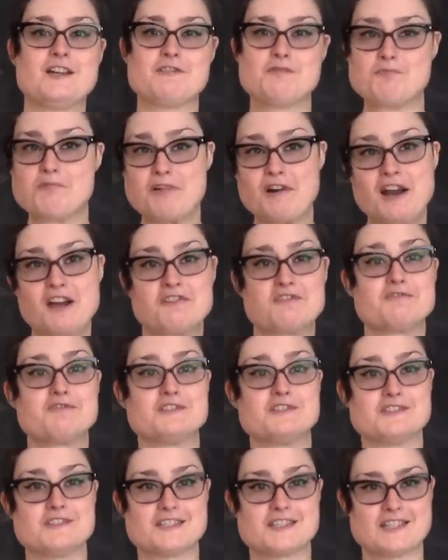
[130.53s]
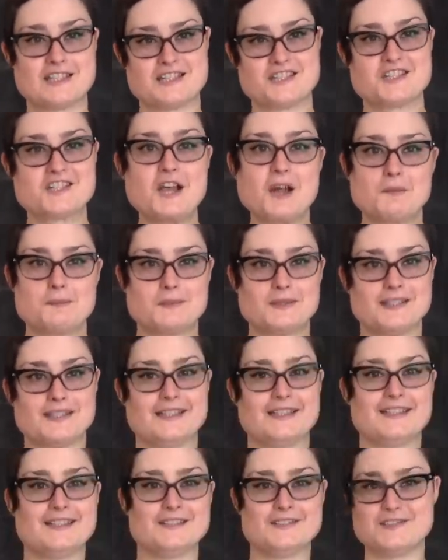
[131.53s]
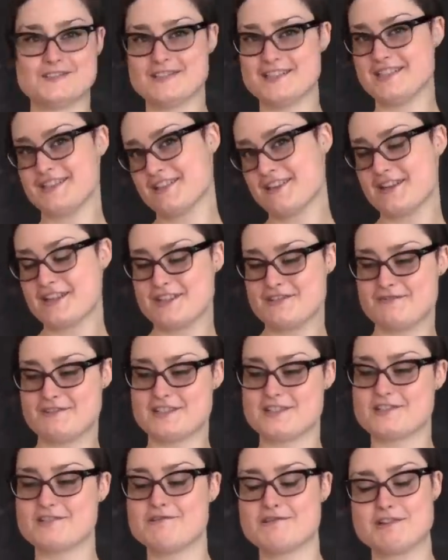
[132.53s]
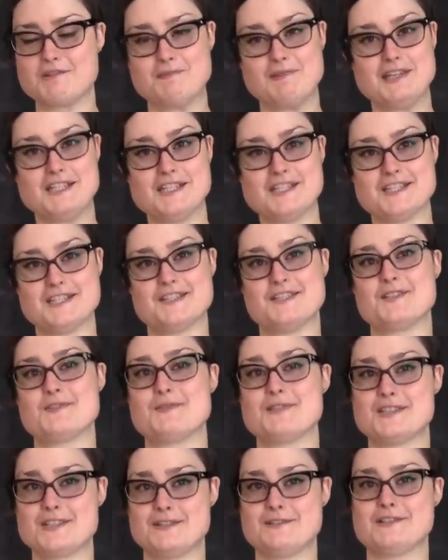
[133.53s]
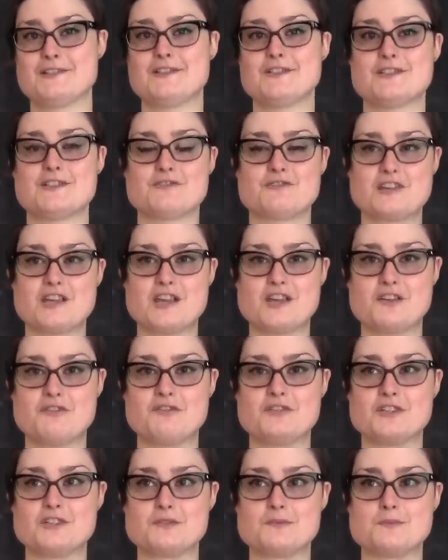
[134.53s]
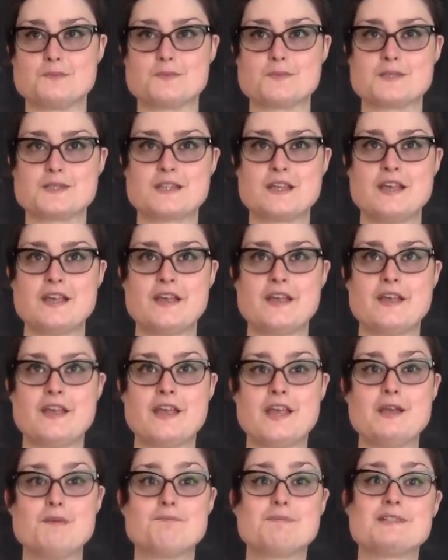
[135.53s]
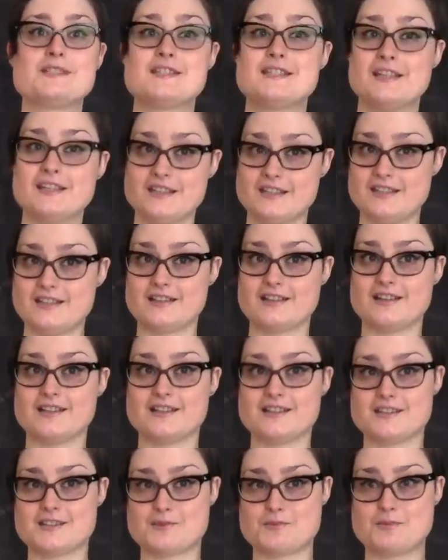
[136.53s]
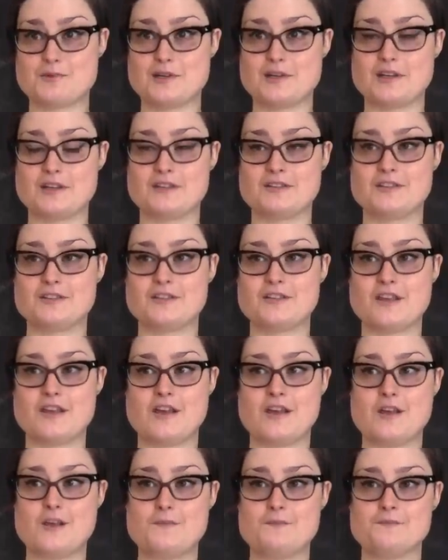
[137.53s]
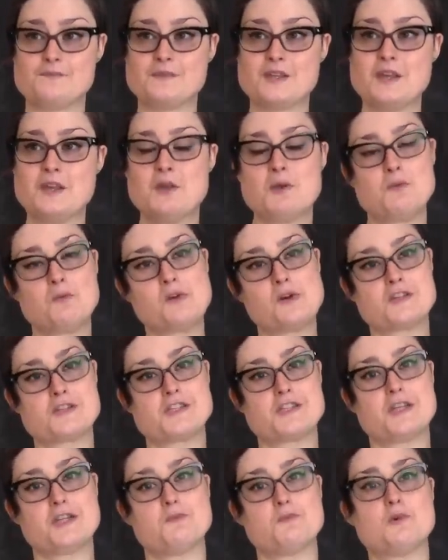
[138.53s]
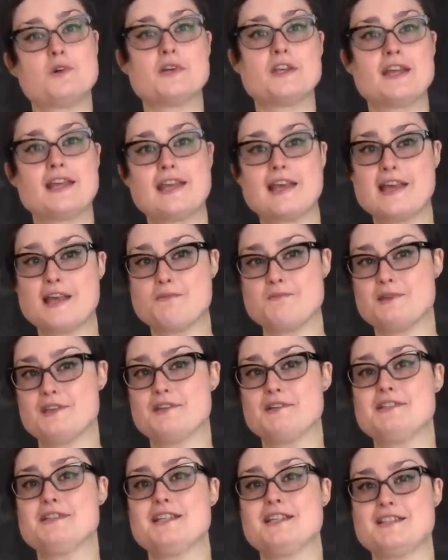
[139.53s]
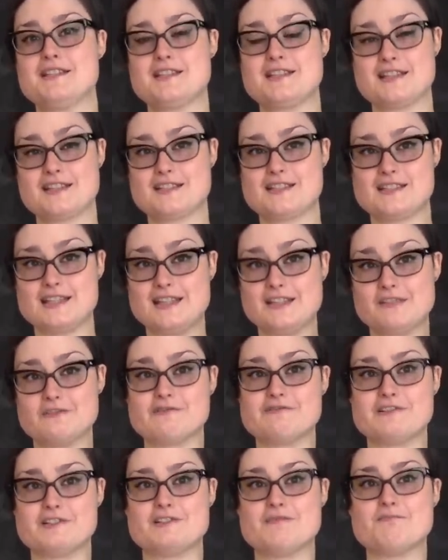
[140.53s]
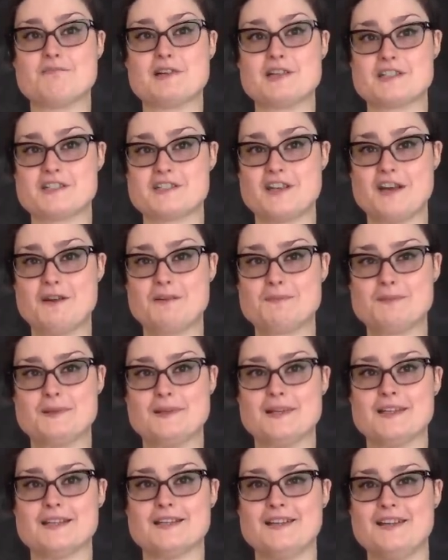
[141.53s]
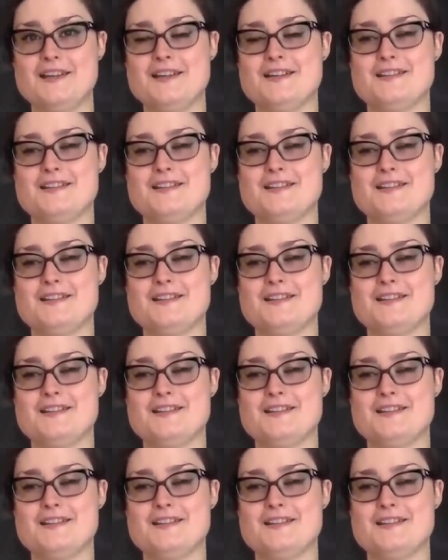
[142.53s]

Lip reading: kind of pratfalls that Chaplin or these early physical comedians would do in lots of their films. In particular, it's worth watching 1 AM, a 1916 film by Chaplin.